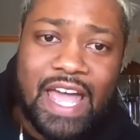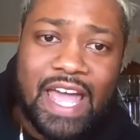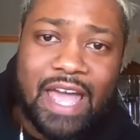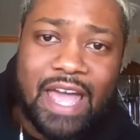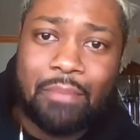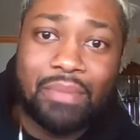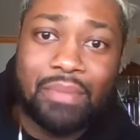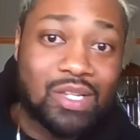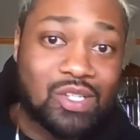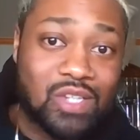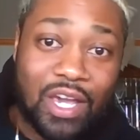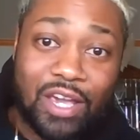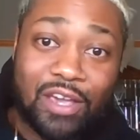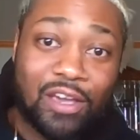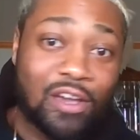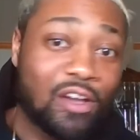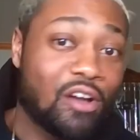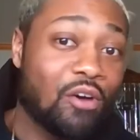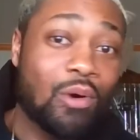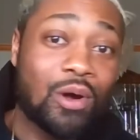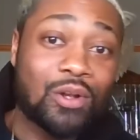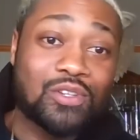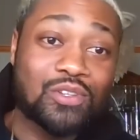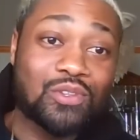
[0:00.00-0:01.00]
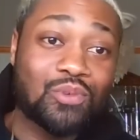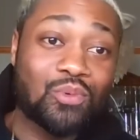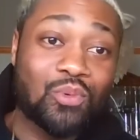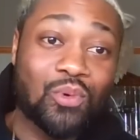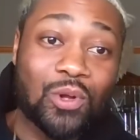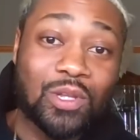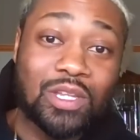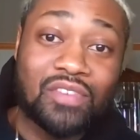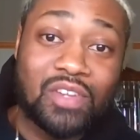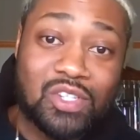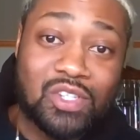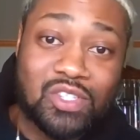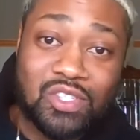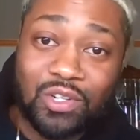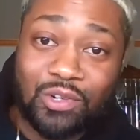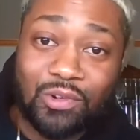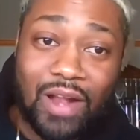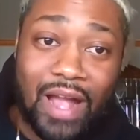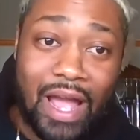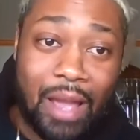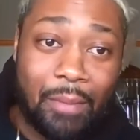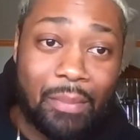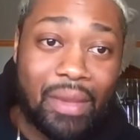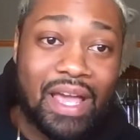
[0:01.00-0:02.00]
It means I can go onto the world of
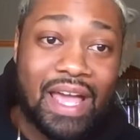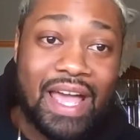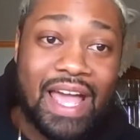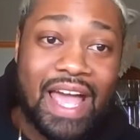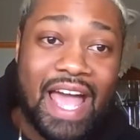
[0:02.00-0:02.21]
Instagram